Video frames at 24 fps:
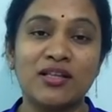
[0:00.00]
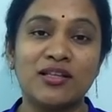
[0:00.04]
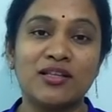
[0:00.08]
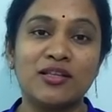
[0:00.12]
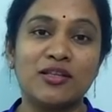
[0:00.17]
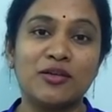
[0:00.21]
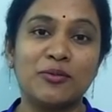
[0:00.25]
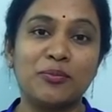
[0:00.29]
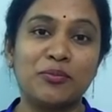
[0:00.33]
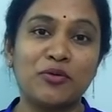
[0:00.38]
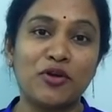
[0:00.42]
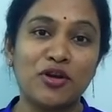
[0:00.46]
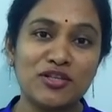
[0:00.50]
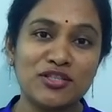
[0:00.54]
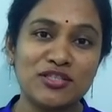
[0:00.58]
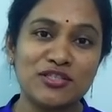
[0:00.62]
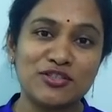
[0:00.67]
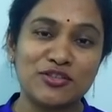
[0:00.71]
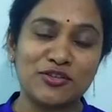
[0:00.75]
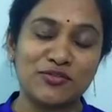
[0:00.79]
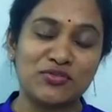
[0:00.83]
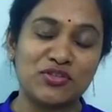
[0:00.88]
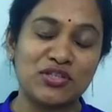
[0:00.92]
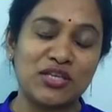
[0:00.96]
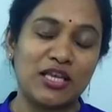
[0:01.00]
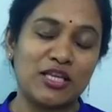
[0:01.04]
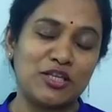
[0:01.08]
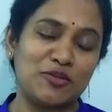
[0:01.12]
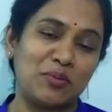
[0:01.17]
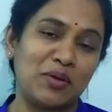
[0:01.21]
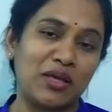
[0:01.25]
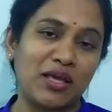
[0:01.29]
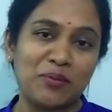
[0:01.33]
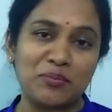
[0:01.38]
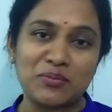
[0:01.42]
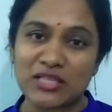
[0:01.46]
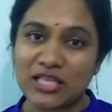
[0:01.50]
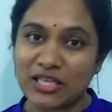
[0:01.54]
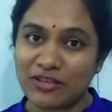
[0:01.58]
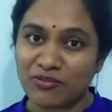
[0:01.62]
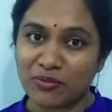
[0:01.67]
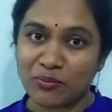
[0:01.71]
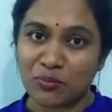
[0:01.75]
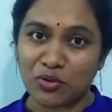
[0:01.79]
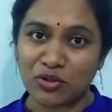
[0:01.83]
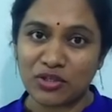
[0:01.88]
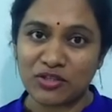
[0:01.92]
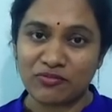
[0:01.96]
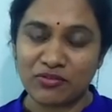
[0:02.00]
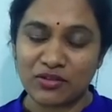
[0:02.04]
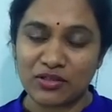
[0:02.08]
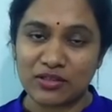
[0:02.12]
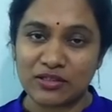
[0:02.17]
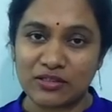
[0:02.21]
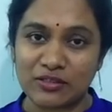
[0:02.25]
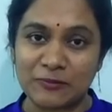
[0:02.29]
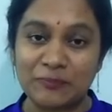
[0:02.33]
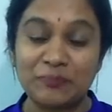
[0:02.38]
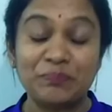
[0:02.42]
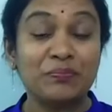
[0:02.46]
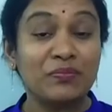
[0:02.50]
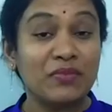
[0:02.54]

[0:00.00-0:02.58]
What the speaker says: the process of change becomes even more difficult.